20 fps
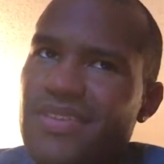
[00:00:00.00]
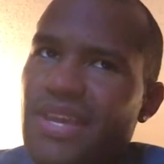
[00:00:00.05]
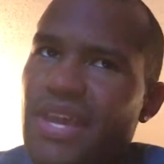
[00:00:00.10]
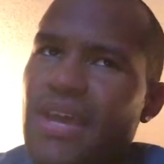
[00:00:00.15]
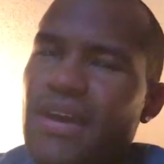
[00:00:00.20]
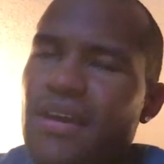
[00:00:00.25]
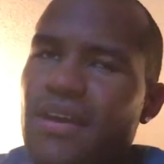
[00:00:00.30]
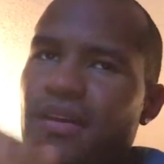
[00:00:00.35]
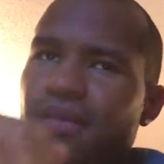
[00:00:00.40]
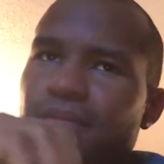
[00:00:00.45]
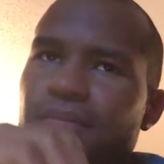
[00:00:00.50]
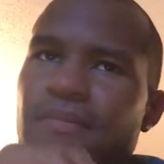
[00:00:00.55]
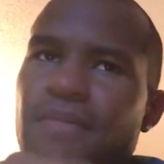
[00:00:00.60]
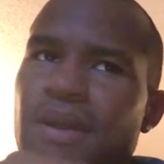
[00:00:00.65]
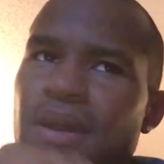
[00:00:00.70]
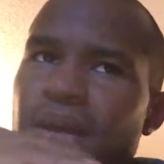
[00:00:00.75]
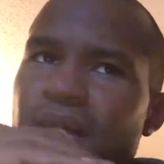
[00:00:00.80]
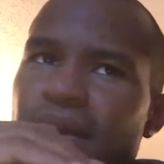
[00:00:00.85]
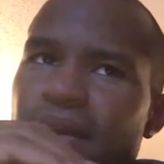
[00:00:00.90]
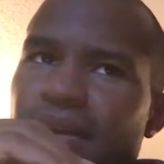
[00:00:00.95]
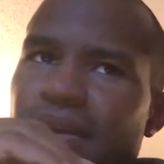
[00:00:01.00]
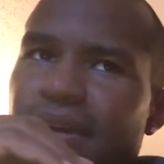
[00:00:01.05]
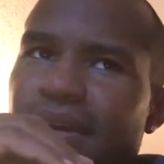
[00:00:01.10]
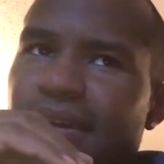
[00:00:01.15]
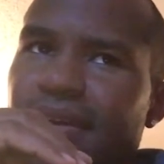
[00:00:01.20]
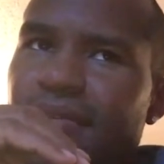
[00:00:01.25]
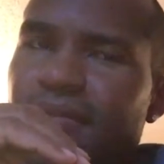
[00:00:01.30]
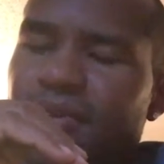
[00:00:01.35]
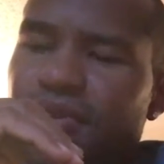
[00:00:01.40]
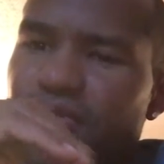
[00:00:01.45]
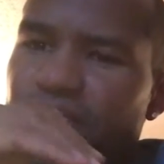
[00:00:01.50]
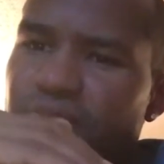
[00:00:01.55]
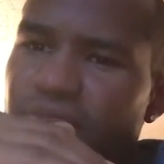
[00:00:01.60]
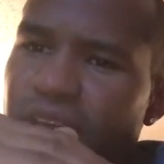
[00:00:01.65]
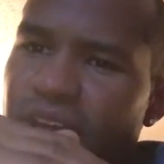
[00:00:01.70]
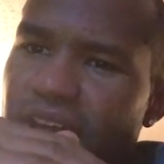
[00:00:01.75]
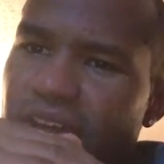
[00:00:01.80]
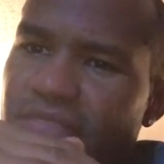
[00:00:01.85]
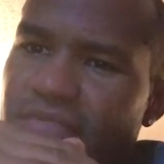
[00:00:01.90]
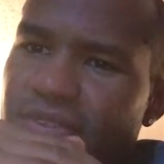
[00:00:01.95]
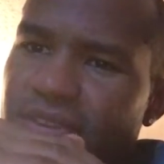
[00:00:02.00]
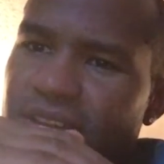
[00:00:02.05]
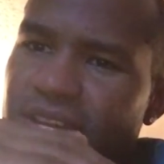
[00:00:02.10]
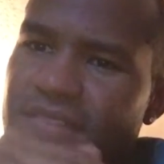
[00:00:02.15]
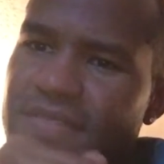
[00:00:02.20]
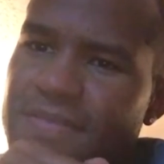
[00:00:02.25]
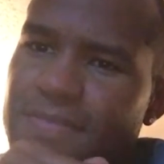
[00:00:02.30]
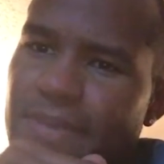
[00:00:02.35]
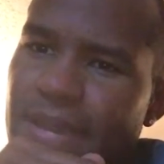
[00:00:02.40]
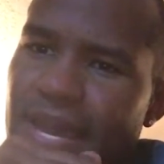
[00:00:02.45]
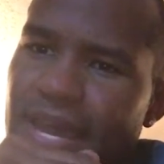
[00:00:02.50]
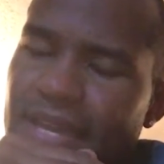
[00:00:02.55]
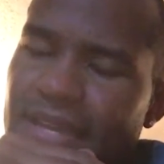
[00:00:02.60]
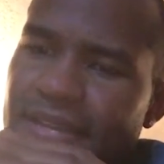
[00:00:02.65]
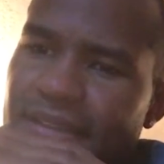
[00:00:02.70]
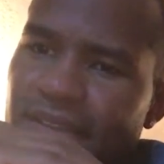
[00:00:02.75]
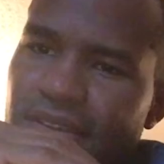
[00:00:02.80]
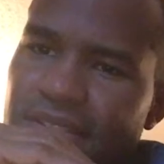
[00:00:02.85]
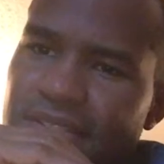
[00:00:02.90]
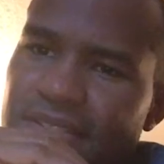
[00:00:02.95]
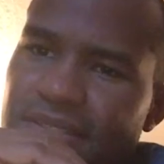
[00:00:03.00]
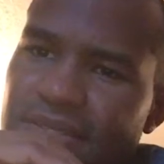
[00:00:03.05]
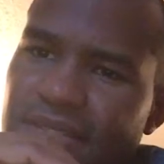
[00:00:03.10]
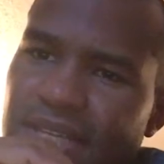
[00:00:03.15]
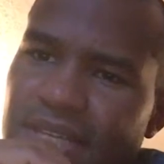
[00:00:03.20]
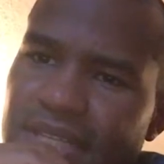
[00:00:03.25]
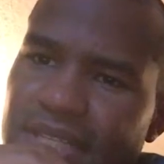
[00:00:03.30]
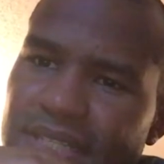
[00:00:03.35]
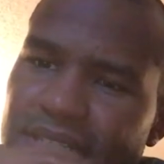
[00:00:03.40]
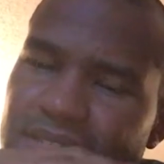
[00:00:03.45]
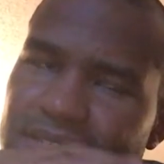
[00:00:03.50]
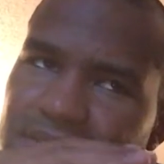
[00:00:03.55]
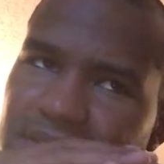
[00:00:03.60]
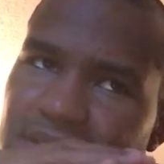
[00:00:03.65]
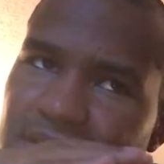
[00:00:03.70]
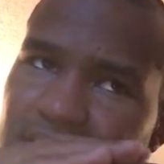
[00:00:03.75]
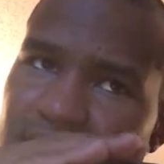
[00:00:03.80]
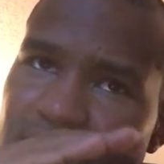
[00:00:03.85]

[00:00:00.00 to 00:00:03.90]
When you drive your hips back, it also kind of